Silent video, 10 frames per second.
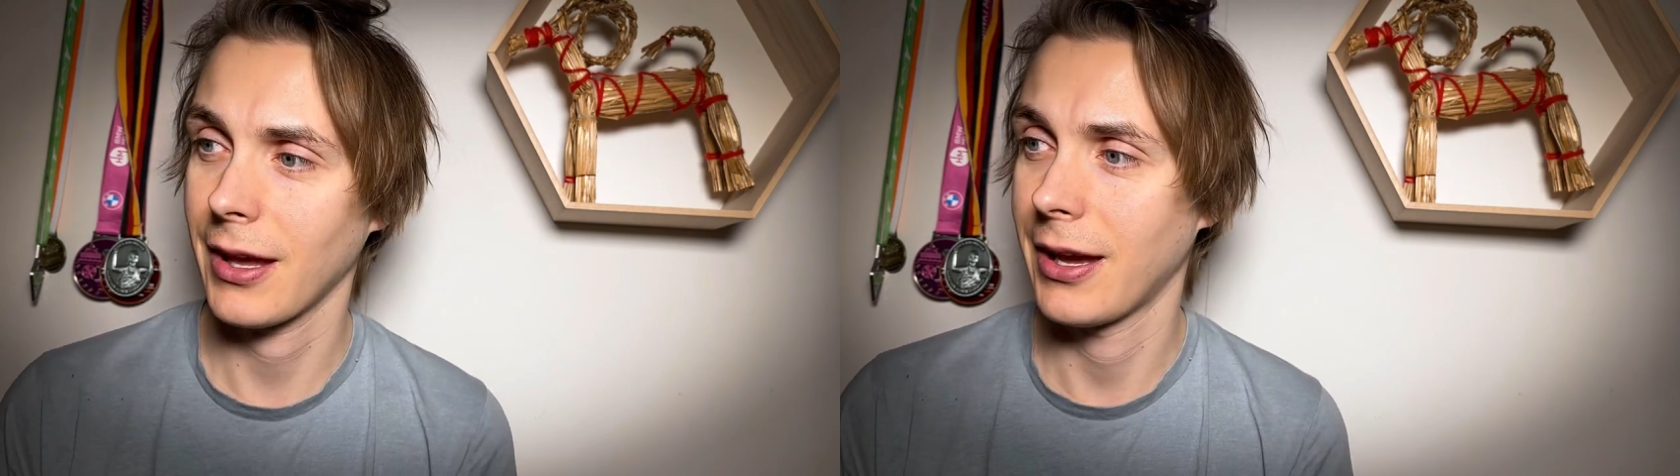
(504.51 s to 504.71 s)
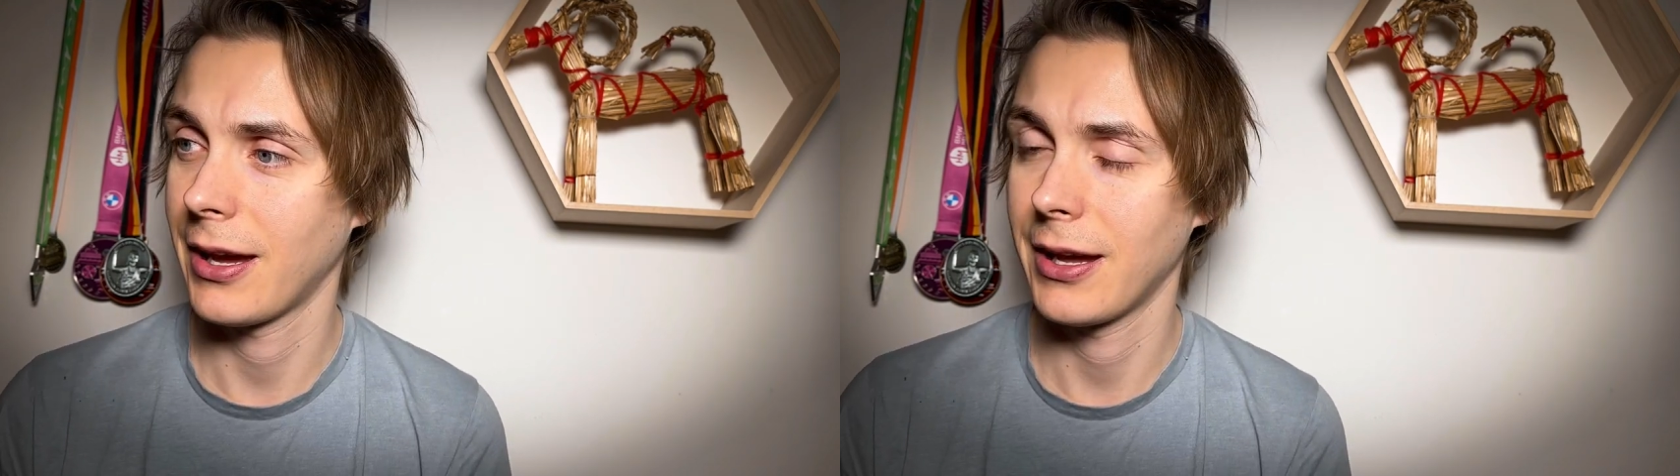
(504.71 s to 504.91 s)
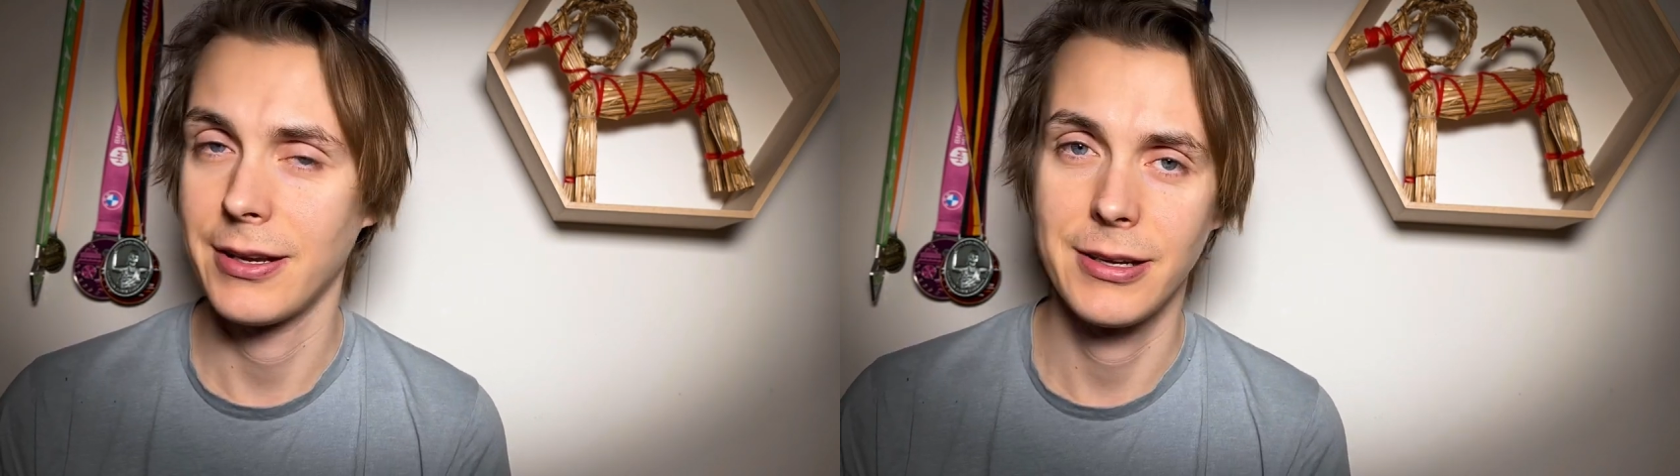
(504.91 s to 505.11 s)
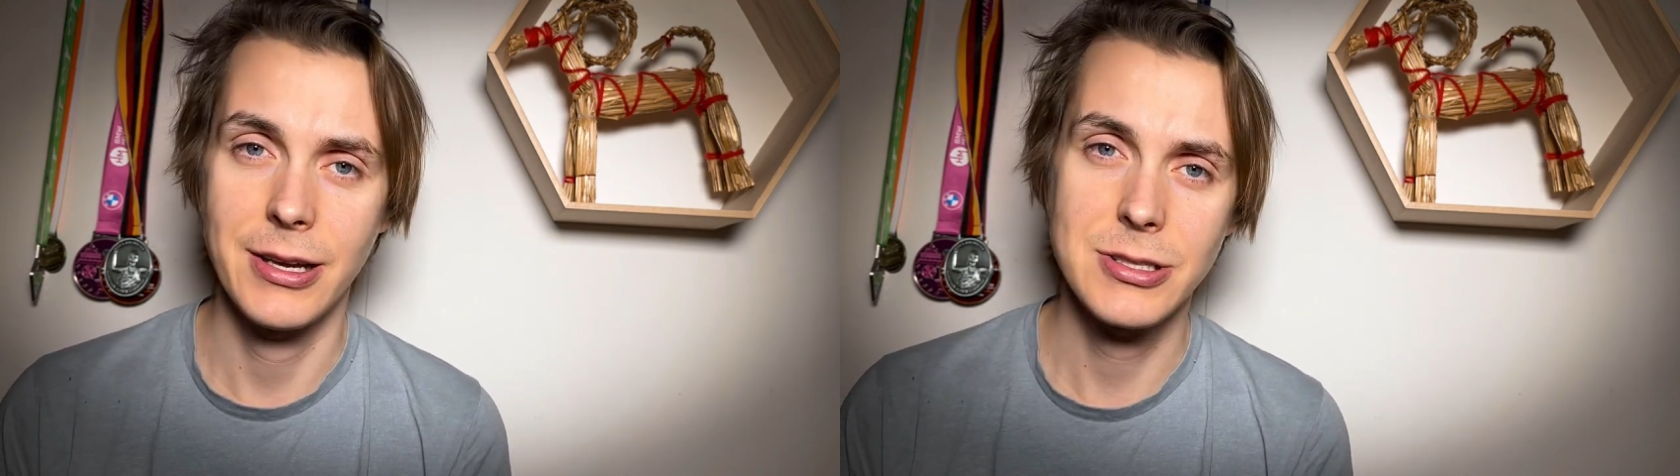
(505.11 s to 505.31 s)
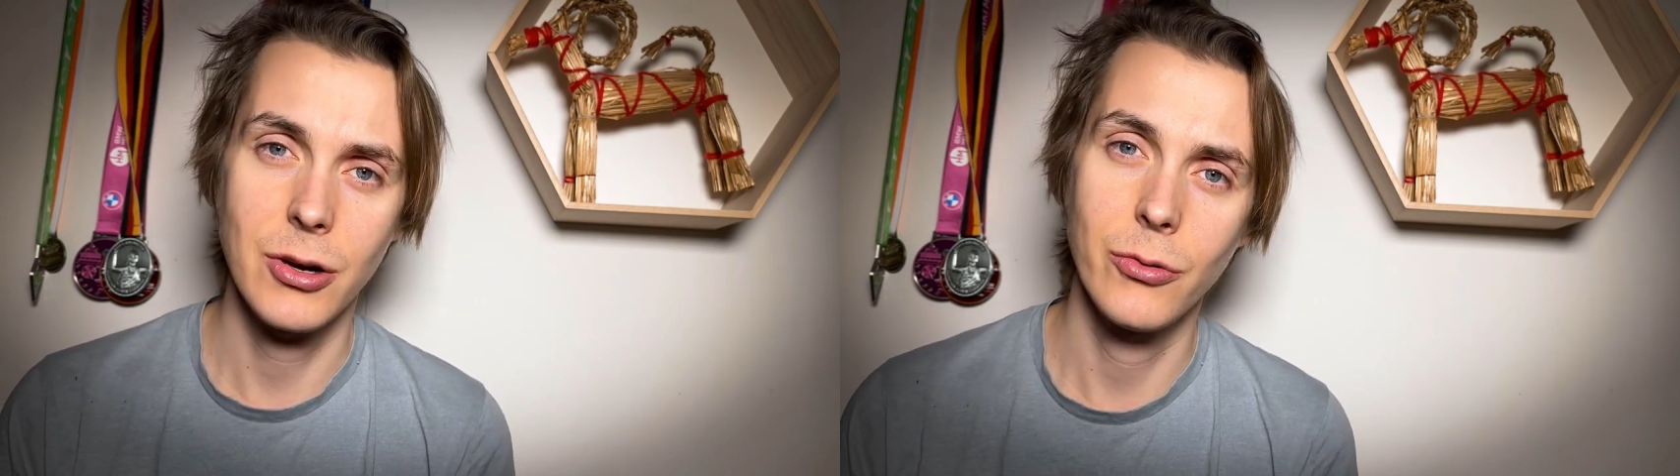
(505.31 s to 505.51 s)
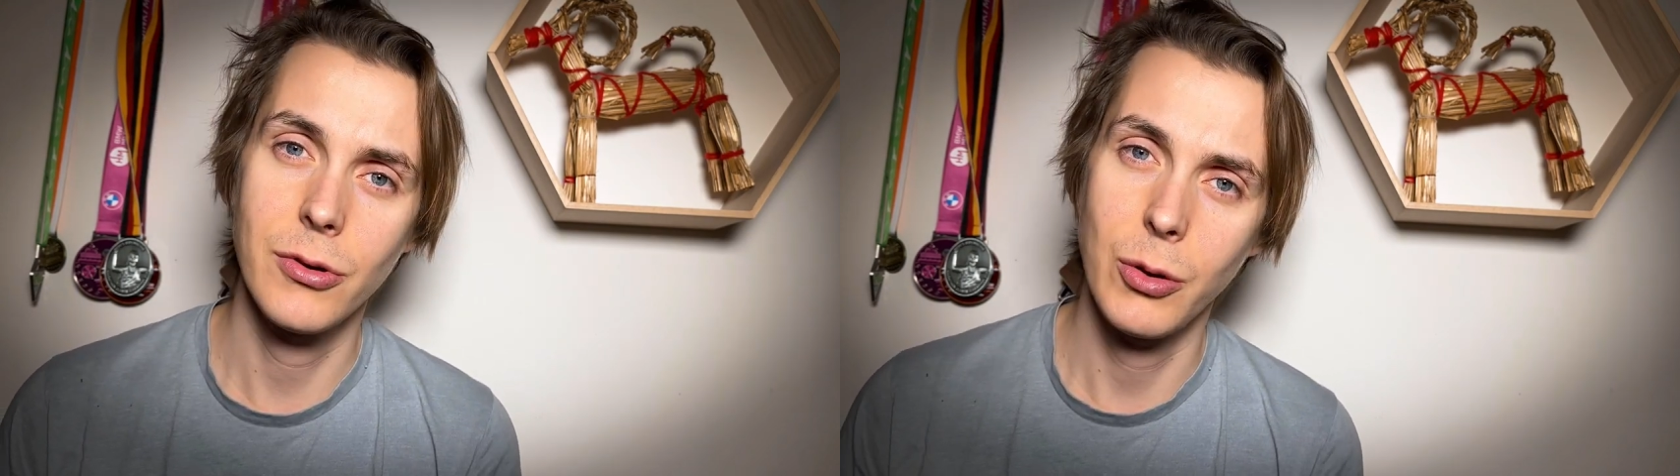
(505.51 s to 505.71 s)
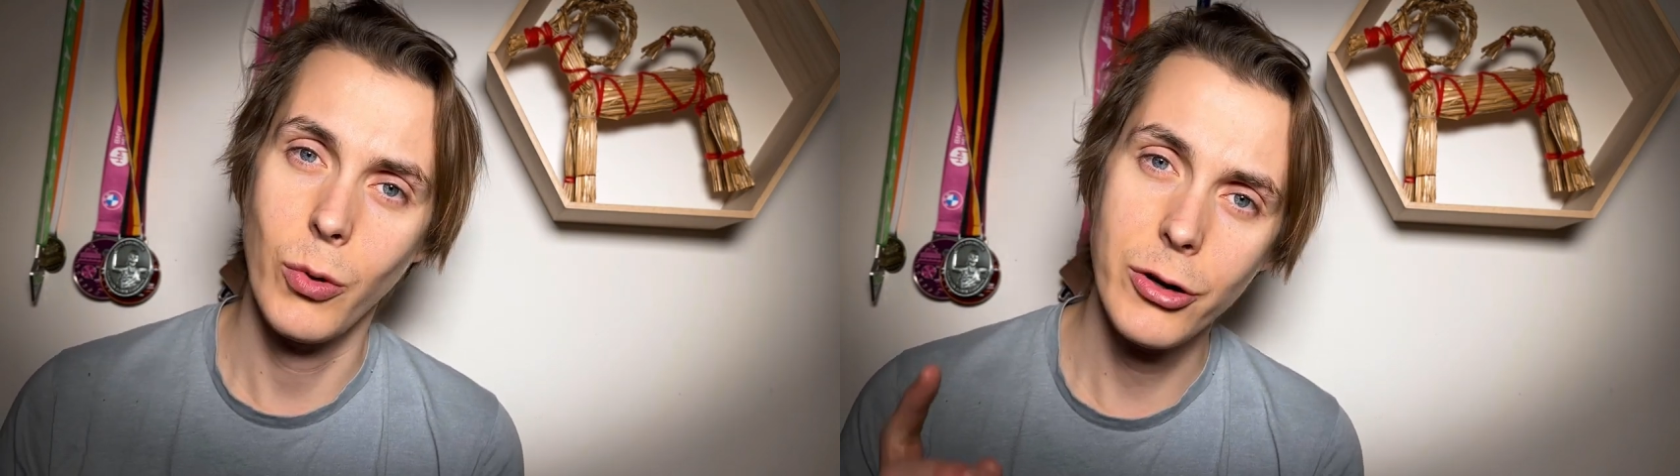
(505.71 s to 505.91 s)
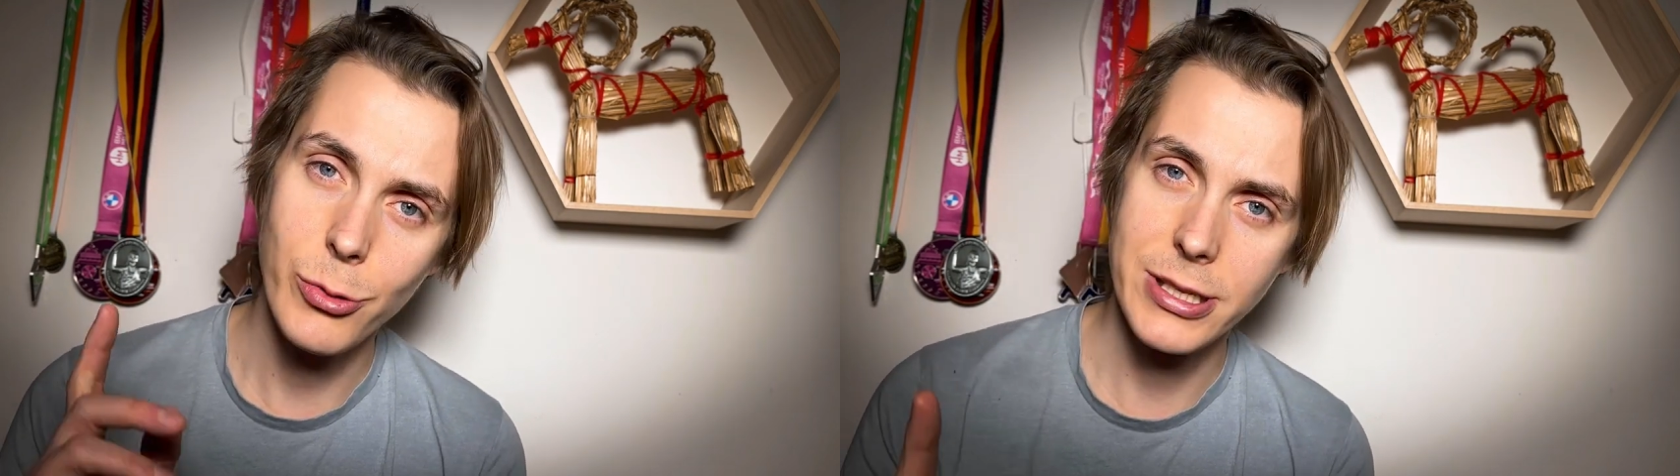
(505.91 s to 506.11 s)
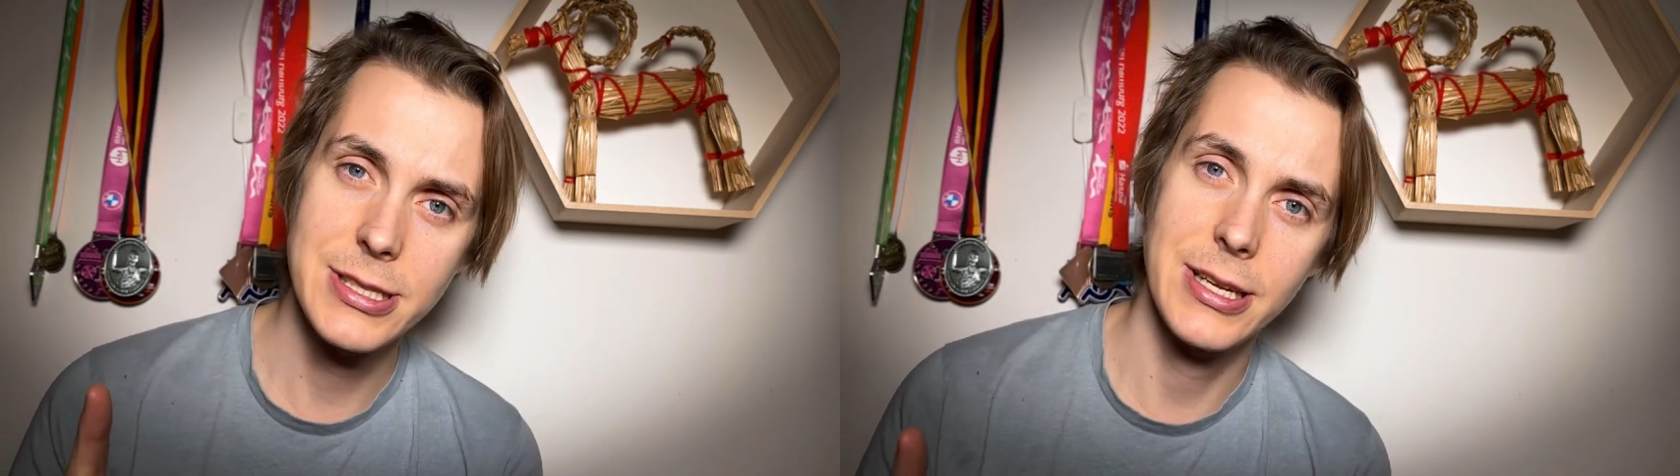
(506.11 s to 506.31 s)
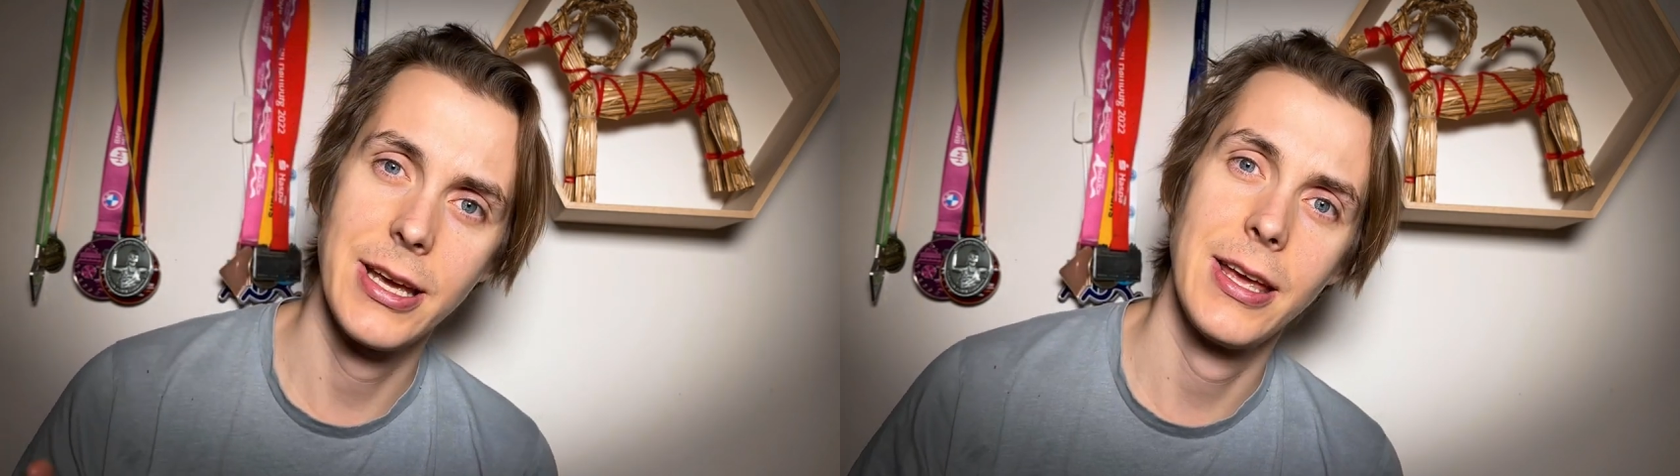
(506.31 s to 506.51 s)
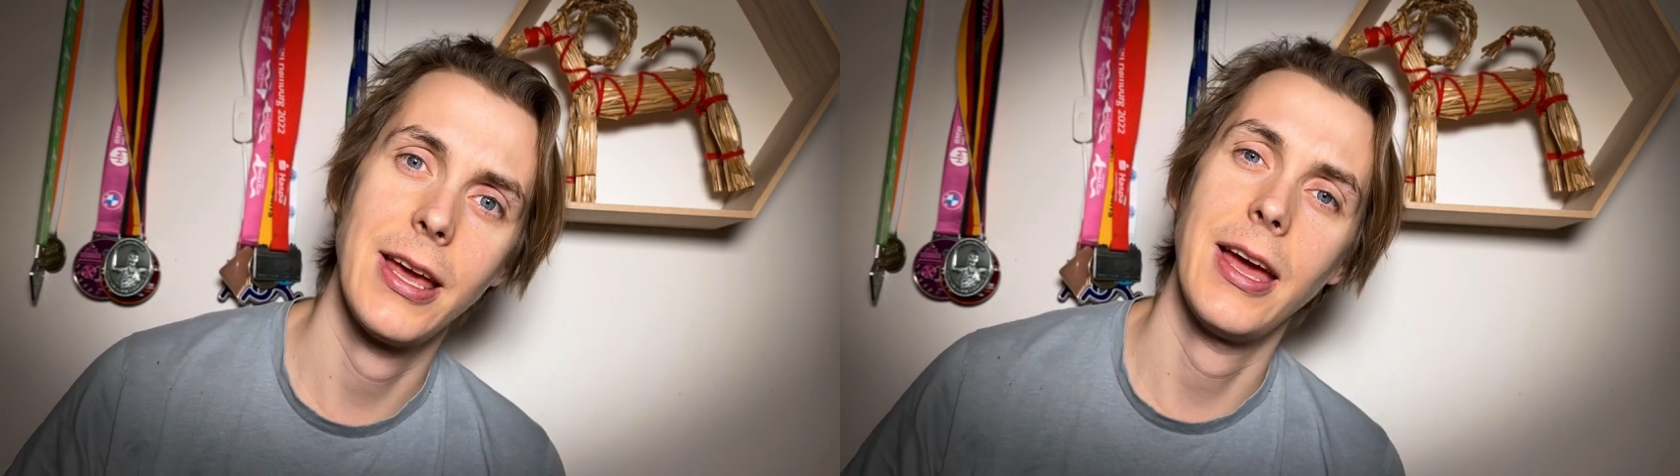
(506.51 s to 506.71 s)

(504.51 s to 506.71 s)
And there's only one rest day